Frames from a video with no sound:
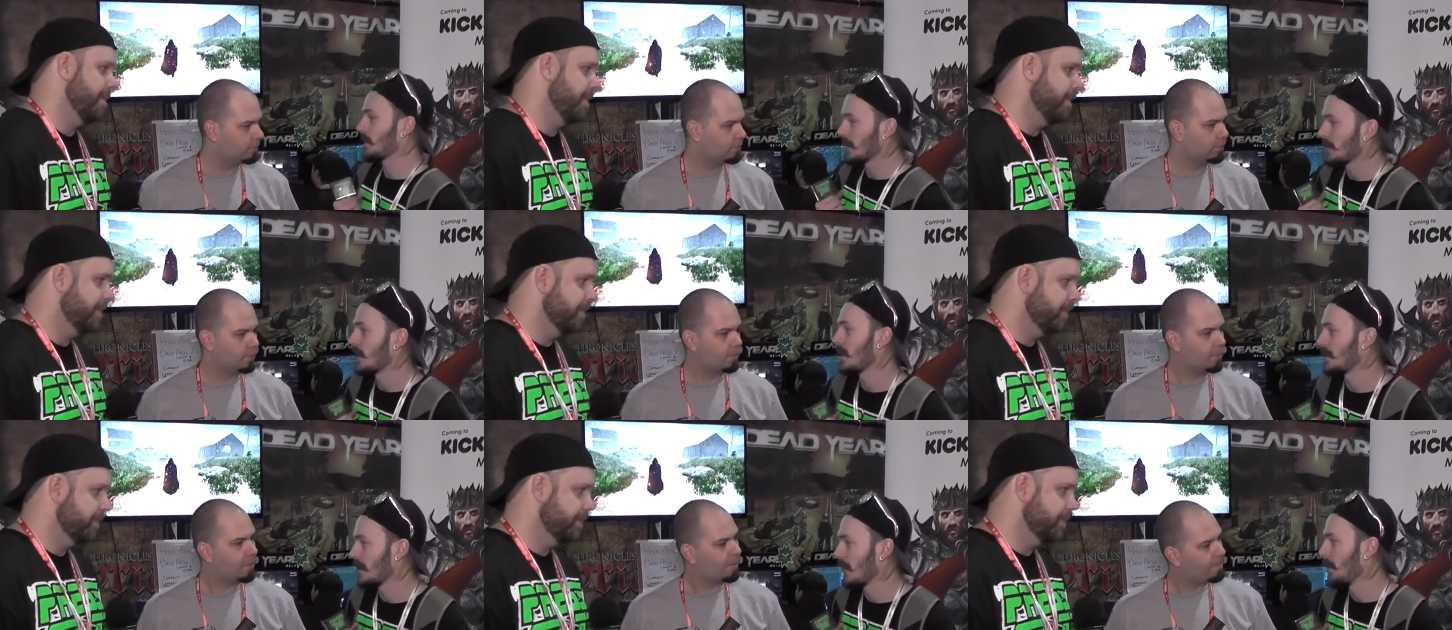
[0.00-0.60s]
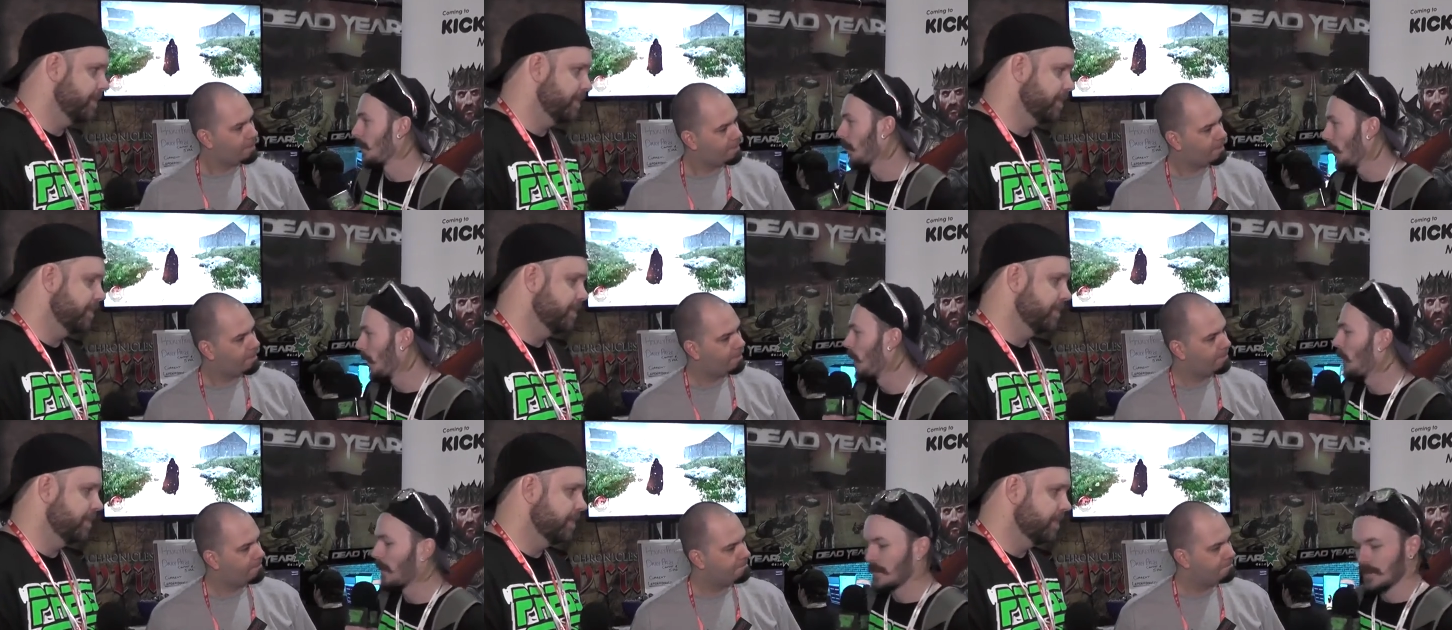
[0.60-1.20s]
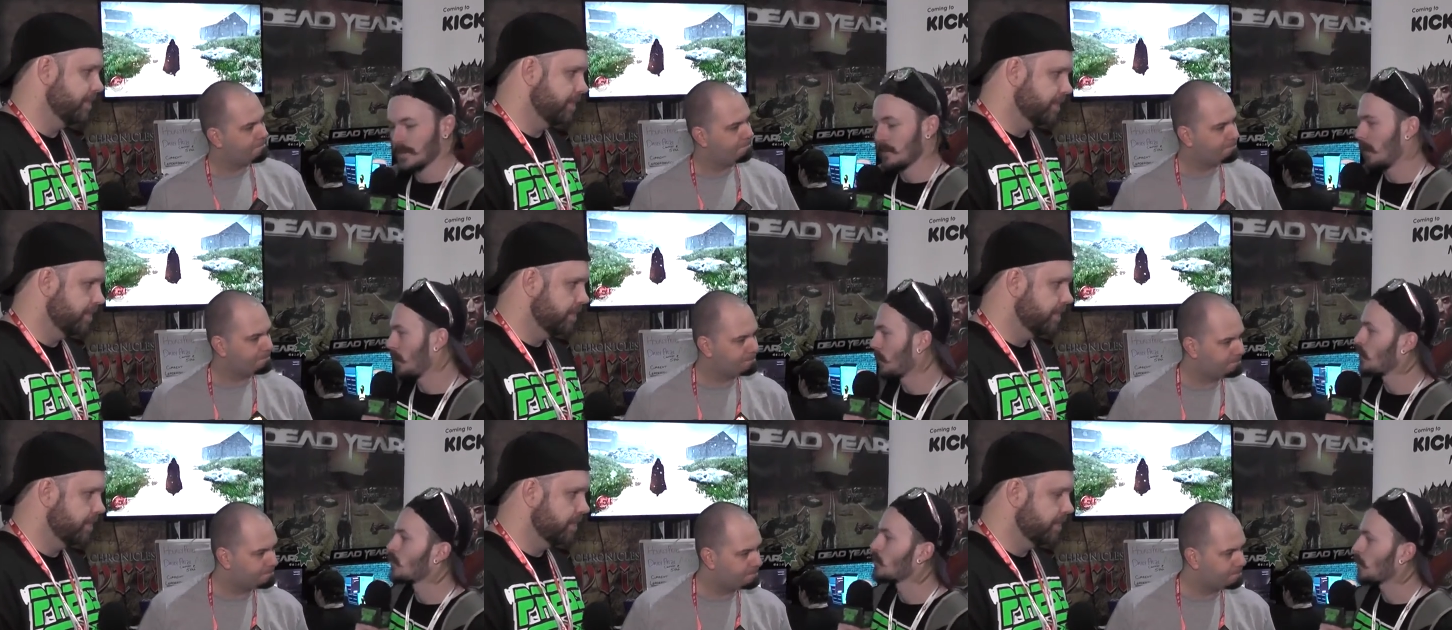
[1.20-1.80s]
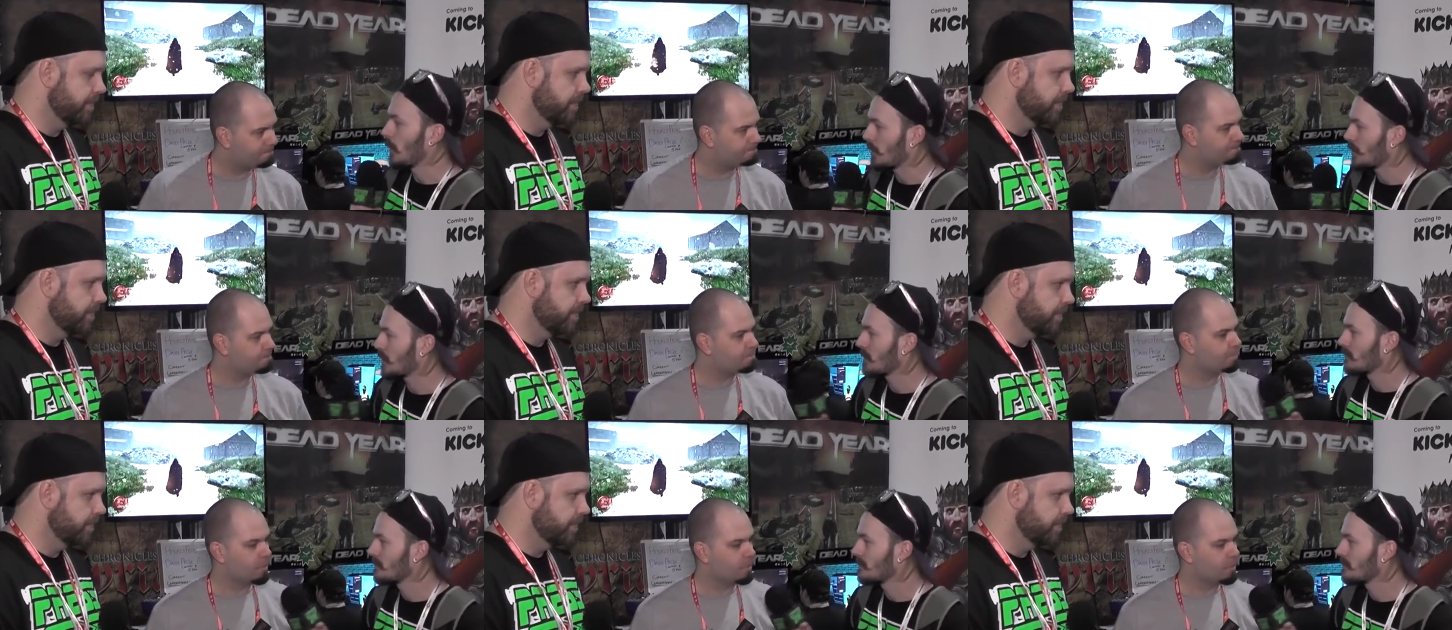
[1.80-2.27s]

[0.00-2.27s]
Speaker 1: Since it is an MMO, that's a huge question.